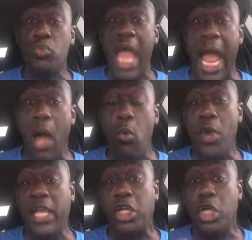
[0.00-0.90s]
now
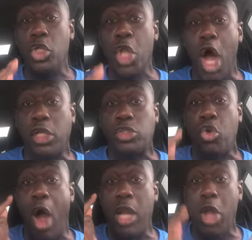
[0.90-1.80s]
we could look
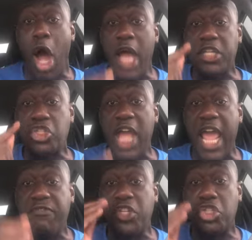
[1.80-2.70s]
to our Lord and
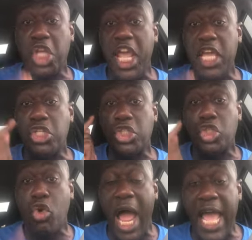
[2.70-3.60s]
Savior Jesus
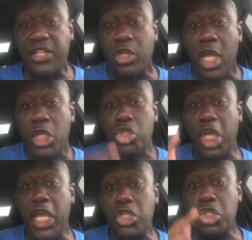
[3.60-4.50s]
Christ.
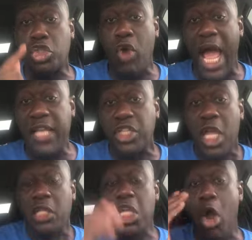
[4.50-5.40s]
Jesus Christ,
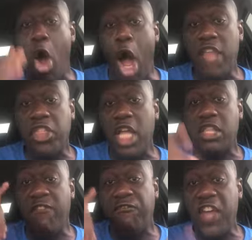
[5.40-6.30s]
the author,
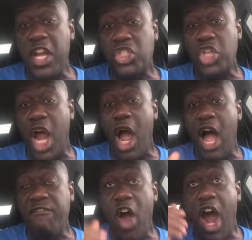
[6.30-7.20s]
the finisher
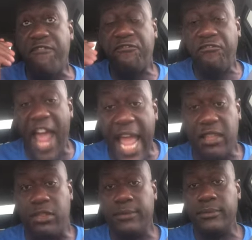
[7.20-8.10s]
of our faith.